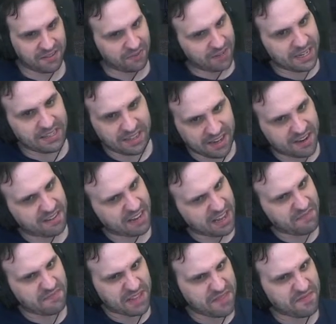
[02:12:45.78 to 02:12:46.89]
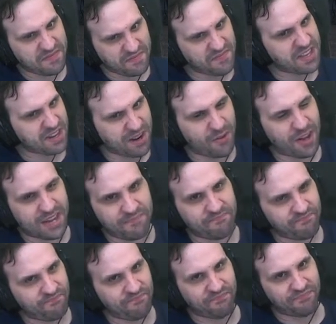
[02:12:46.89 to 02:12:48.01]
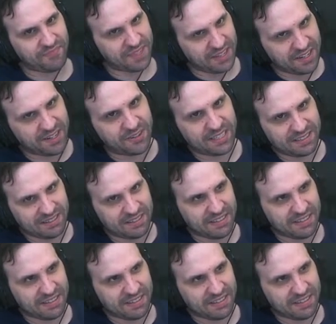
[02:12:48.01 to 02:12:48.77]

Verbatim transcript: right there. You know what? You know what?